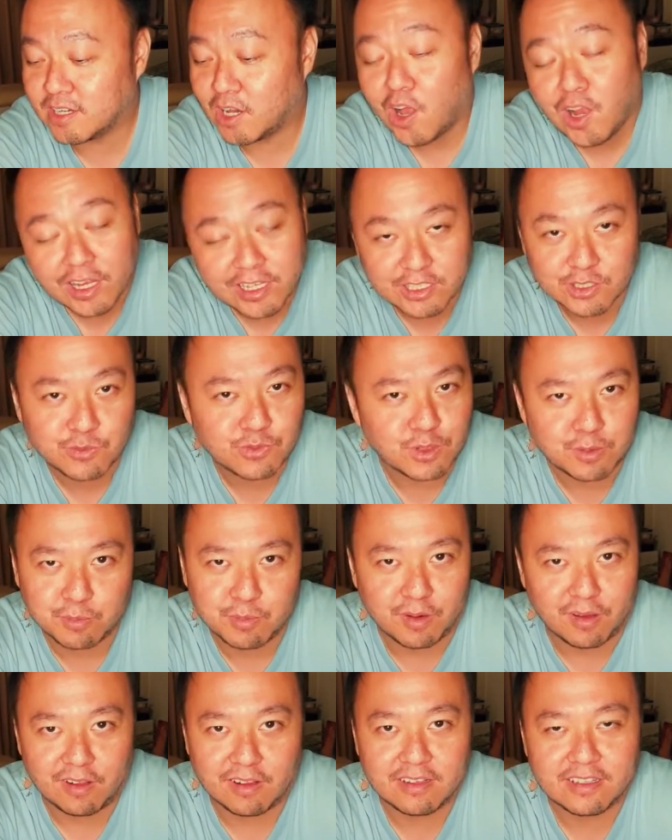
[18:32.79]
college
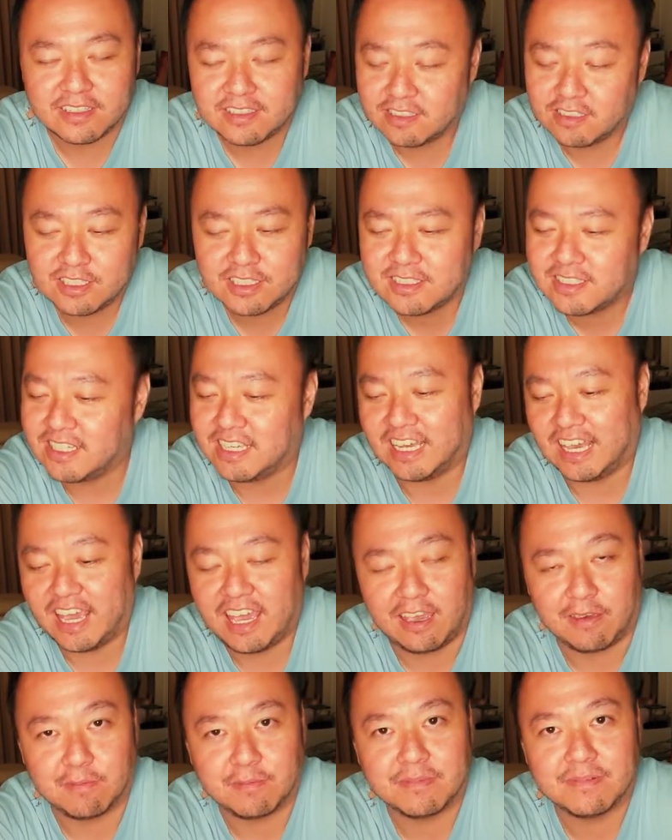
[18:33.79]
football, is just a
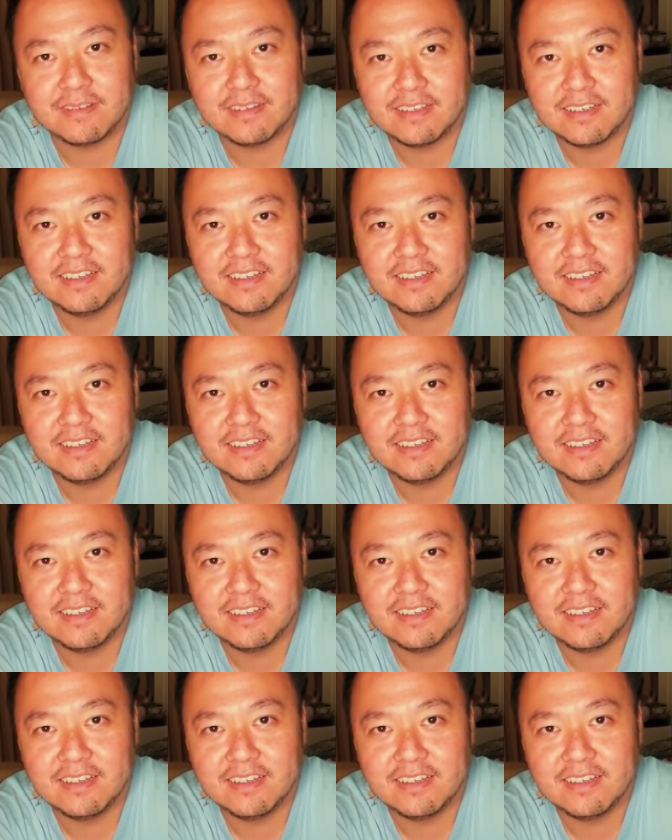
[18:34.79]
game.